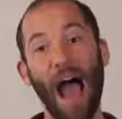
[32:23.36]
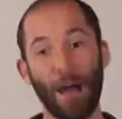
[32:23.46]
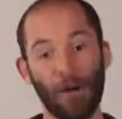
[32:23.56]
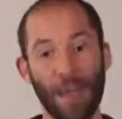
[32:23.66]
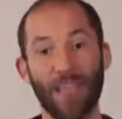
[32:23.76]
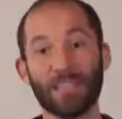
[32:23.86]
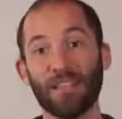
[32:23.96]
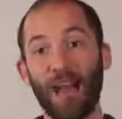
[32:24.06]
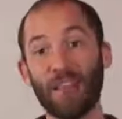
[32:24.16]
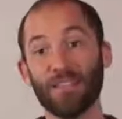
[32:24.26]
Our next
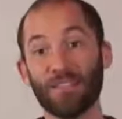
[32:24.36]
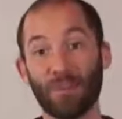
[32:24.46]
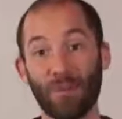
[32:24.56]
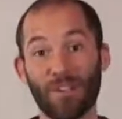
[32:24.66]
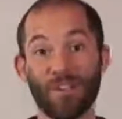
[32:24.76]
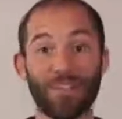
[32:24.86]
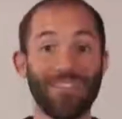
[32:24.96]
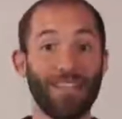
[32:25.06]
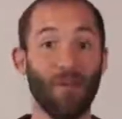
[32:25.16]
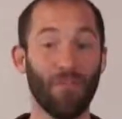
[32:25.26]
classes are going to
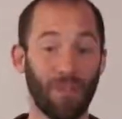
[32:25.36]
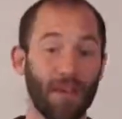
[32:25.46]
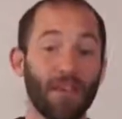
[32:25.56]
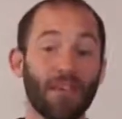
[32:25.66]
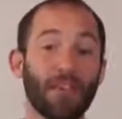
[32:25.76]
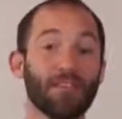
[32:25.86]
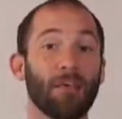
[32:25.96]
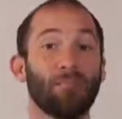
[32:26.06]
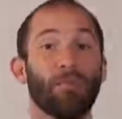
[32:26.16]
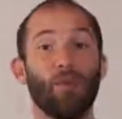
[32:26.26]
start delving into things
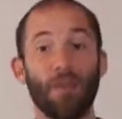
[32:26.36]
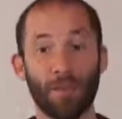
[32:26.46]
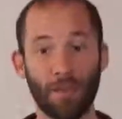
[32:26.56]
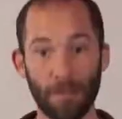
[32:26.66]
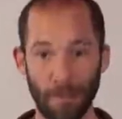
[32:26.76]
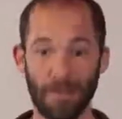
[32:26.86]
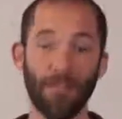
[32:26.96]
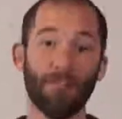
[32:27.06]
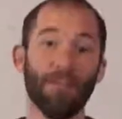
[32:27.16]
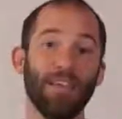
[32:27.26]
like programming in
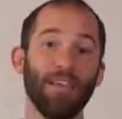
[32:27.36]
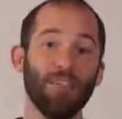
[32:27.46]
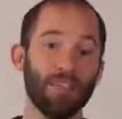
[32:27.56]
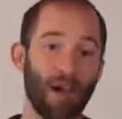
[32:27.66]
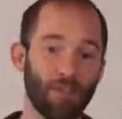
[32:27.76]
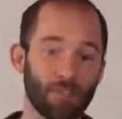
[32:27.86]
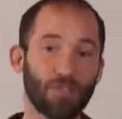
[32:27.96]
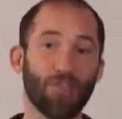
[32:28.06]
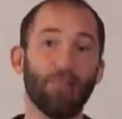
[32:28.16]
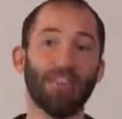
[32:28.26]
PHP and
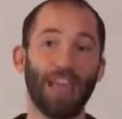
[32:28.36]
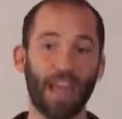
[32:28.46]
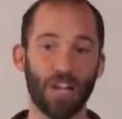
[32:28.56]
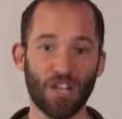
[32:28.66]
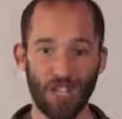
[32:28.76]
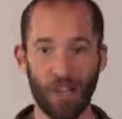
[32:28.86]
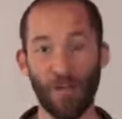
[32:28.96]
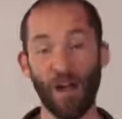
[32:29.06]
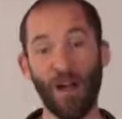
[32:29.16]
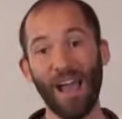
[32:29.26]
JavaScript and
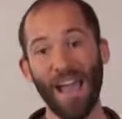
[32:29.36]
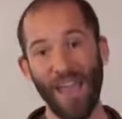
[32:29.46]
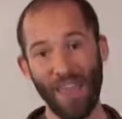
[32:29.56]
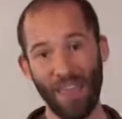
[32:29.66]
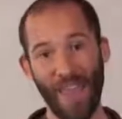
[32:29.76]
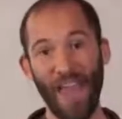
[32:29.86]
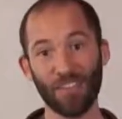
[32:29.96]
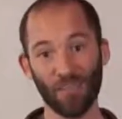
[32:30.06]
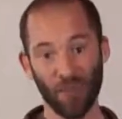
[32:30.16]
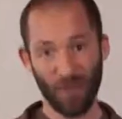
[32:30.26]
HTML, and
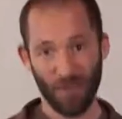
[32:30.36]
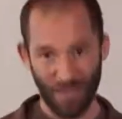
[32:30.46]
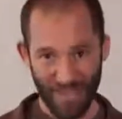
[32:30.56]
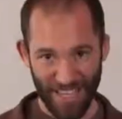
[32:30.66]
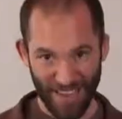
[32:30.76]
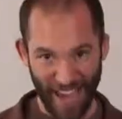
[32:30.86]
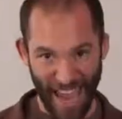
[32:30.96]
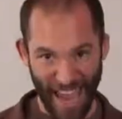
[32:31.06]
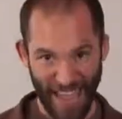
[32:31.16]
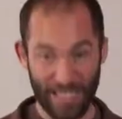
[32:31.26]
that's where you'll get your
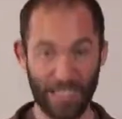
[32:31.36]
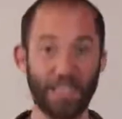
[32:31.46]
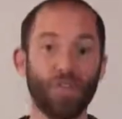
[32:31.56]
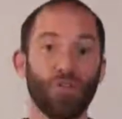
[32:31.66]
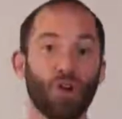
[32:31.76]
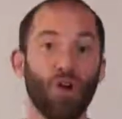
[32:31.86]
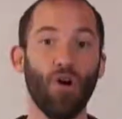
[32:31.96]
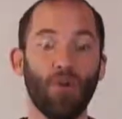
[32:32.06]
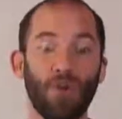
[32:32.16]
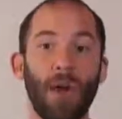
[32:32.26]
hands into the
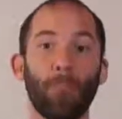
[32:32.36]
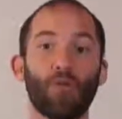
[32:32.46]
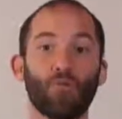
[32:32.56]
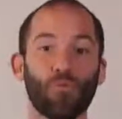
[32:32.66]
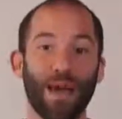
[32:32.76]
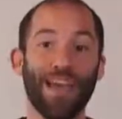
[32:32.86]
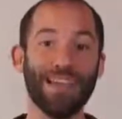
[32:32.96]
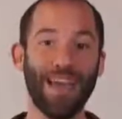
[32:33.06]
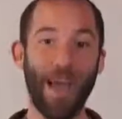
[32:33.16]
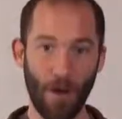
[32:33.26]
code. But
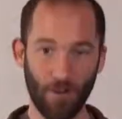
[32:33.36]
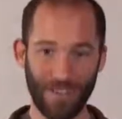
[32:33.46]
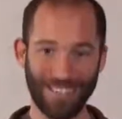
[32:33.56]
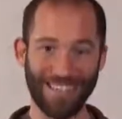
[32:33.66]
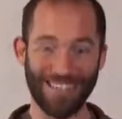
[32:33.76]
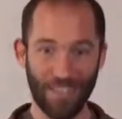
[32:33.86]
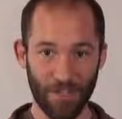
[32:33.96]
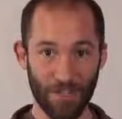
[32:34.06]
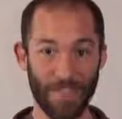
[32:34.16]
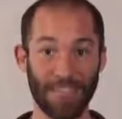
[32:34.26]
right now, you just need to
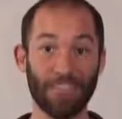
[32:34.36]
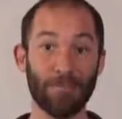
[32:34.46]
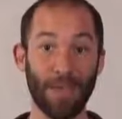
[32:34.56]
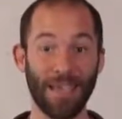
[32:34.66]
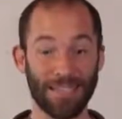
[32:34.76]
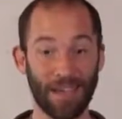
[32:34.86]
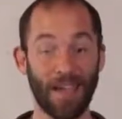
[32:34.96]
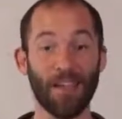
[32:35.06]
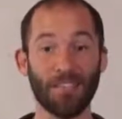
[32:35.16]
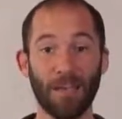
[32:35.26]
understand these basic
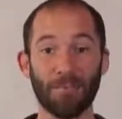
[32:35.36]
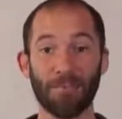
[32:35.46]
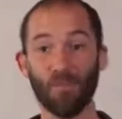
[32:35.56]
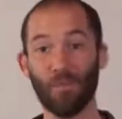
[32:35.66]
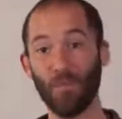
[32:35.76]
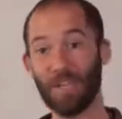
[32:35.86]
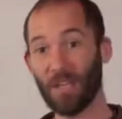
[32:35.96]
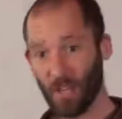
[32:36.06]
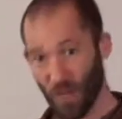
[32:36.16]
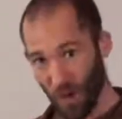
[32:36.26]
concepts, so when
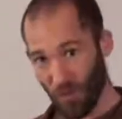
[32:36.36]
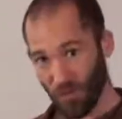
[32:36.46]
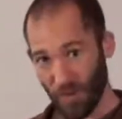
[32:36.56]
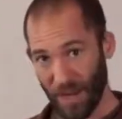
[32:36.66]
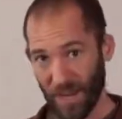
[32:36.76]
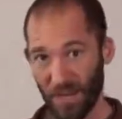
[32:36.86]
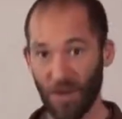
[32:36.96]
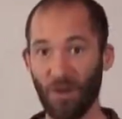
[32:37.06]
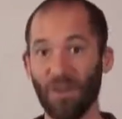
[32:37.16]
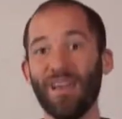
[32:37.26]
we go to writing
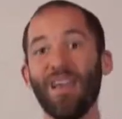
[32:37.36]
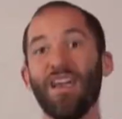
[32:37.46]
code,